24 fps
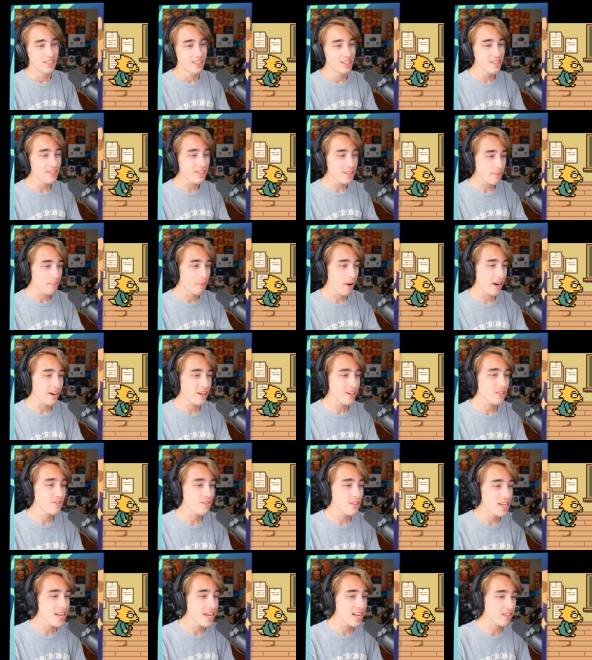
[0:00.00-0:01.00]
choosing partners
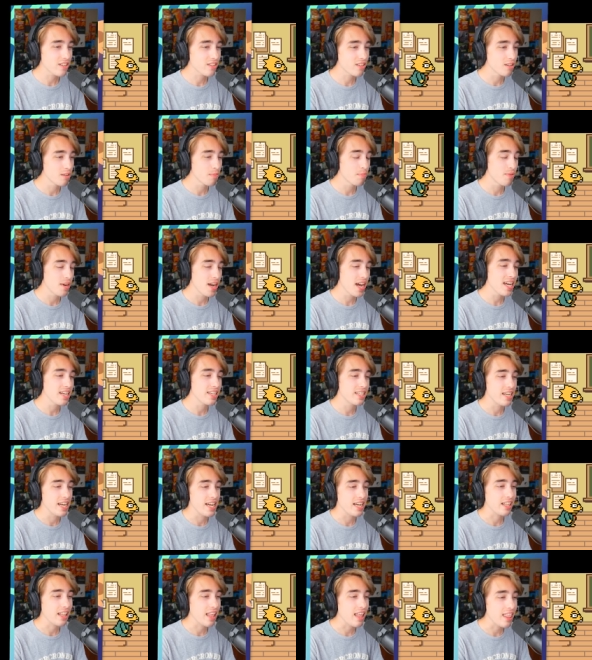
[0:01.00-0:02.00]
for the next group project.